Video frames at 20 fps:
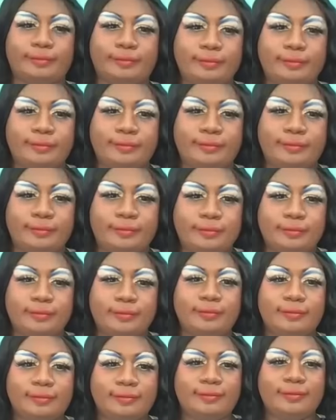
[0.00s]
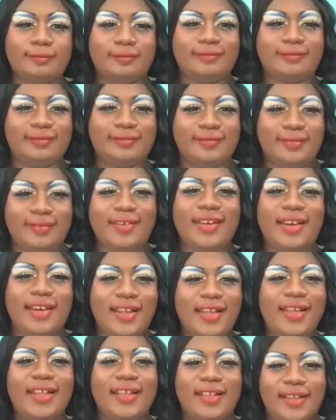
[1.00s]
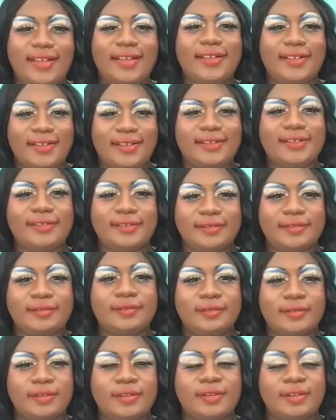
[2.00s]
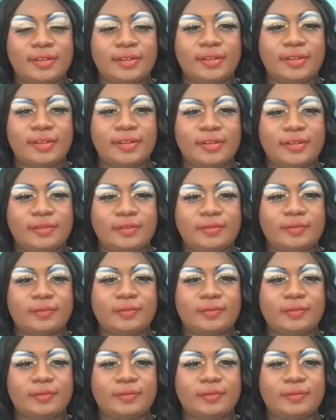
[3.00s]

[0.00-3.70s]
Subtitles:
(silent)